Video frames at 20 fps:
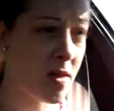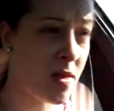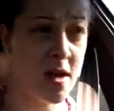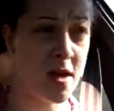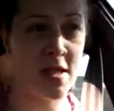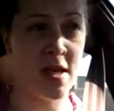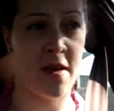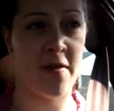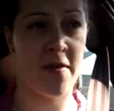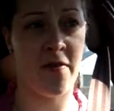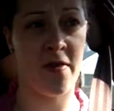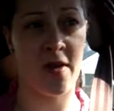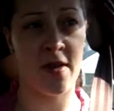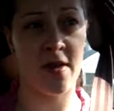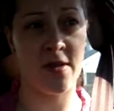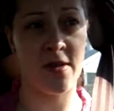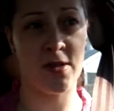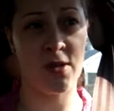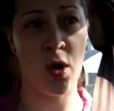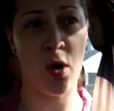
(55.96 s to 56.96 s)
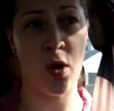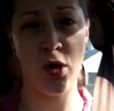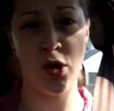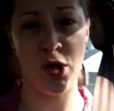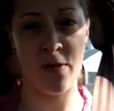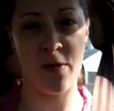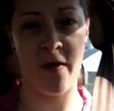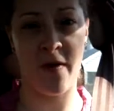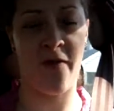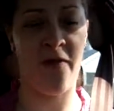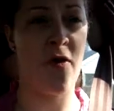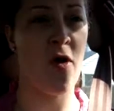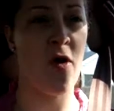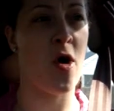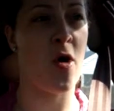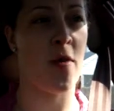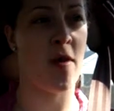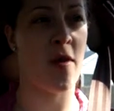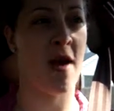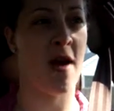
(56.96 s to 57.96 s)
As I've Told you
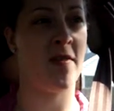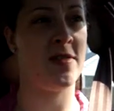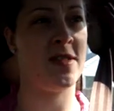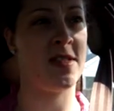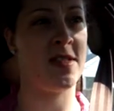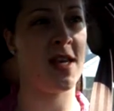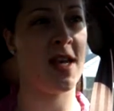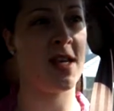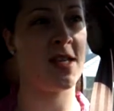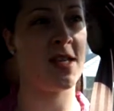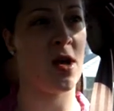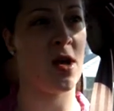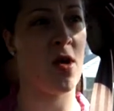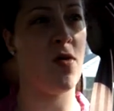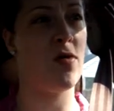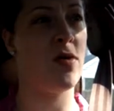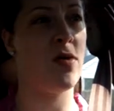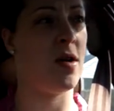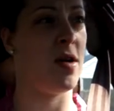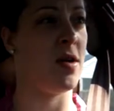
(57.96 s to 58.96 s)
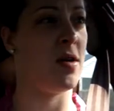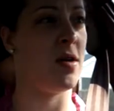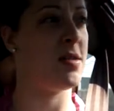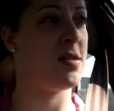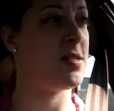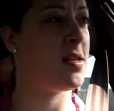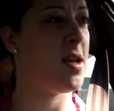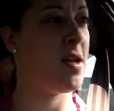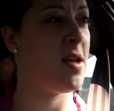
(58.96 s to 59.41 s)
before, we have six owners,